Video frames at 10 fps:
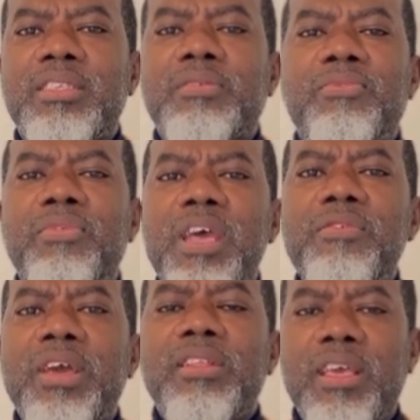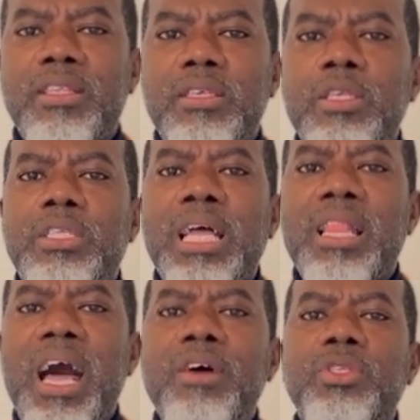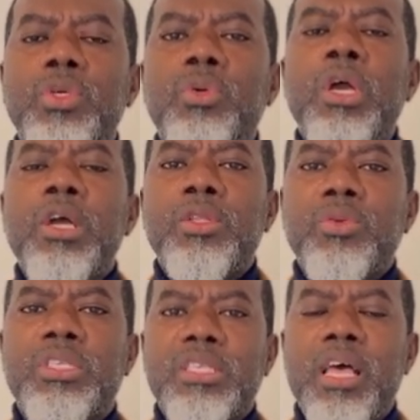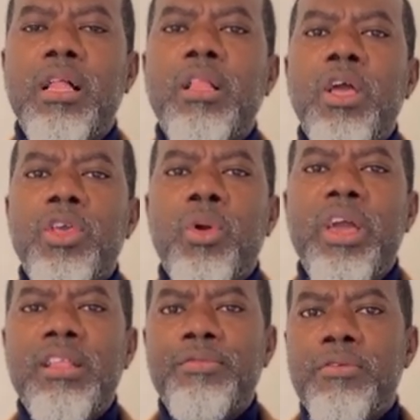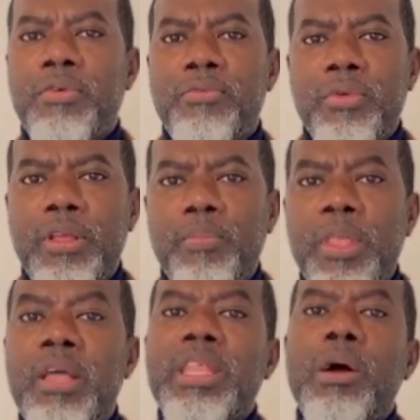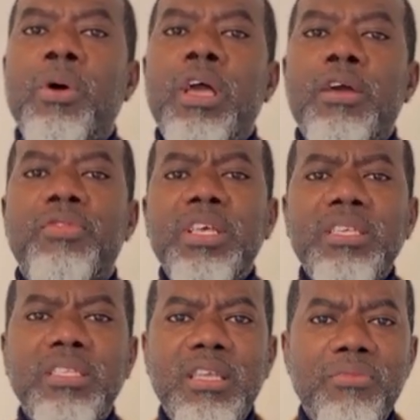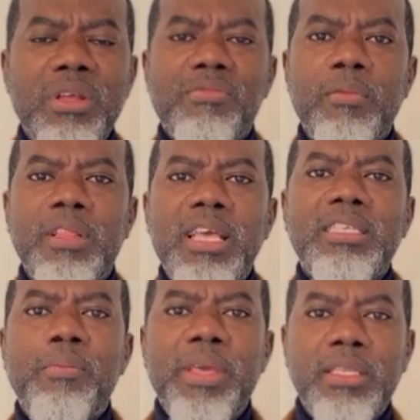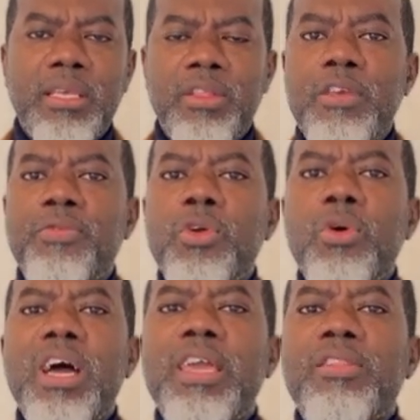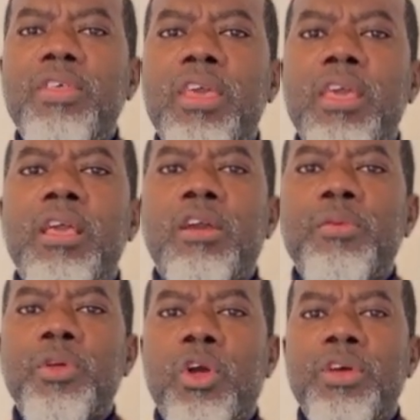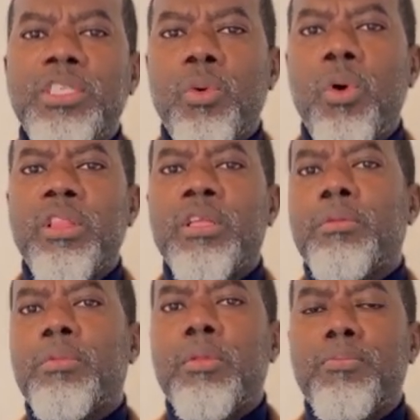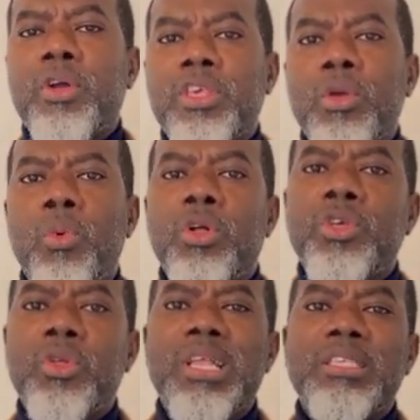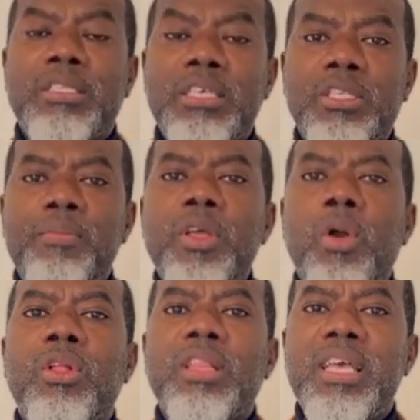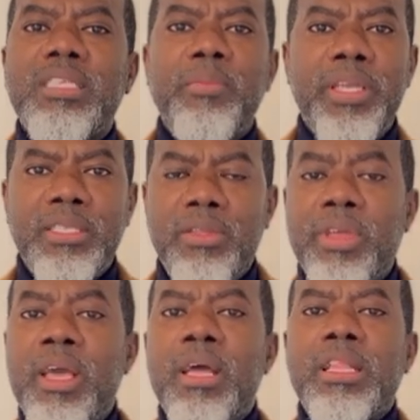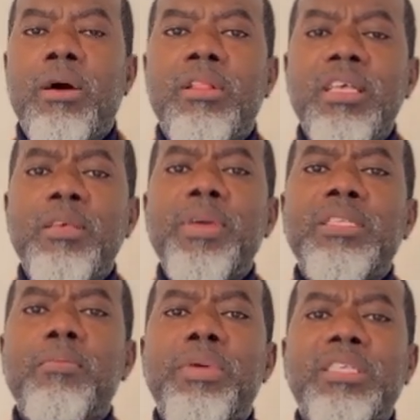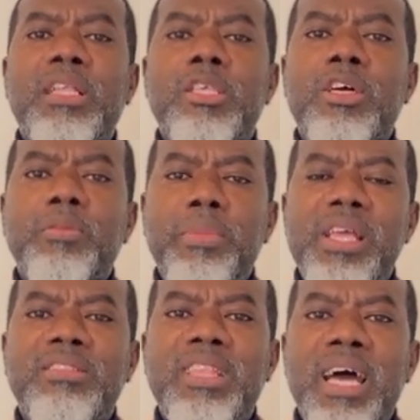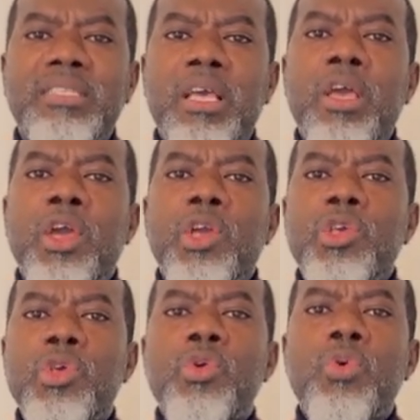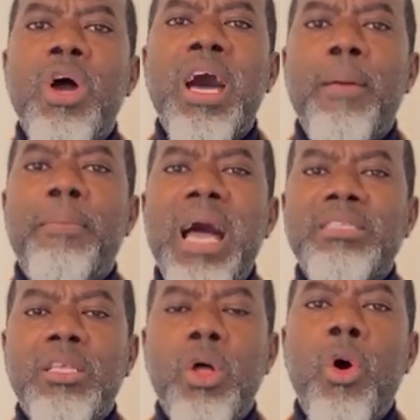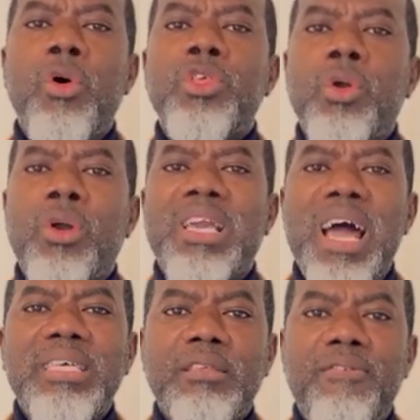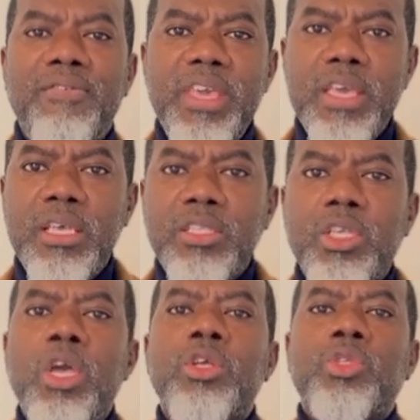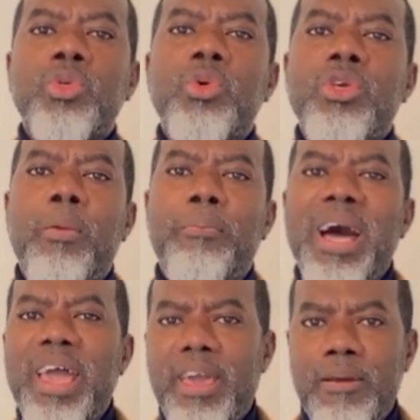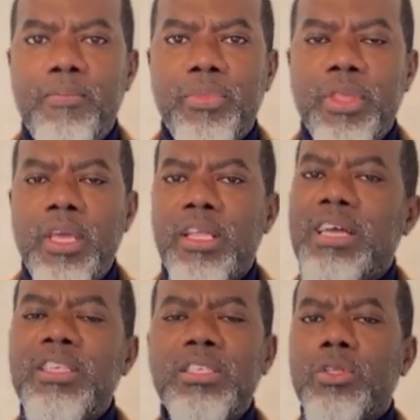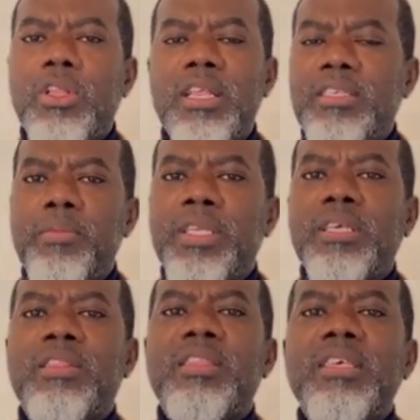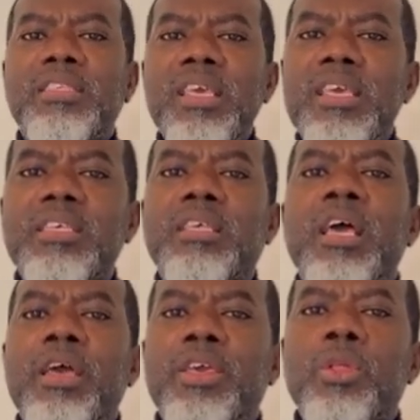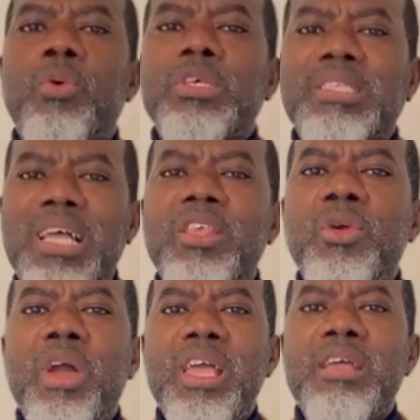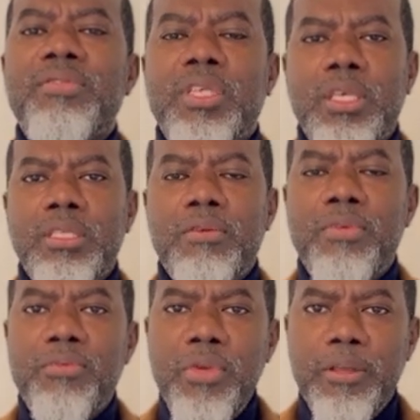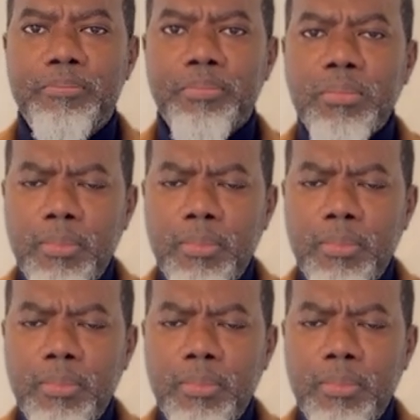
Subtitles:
It's very, very neat. It allows you to sell your NFT for free. Now, this is different from lazy minting. If you are in the cryptocurrency world, the blockchain world, you know that there's something called lazy minting. Now, lazy minting basically just means that you are passing on your gas fees to your buyer. Now, this is not lazy minting. This is, you know, selling your NFTs for free.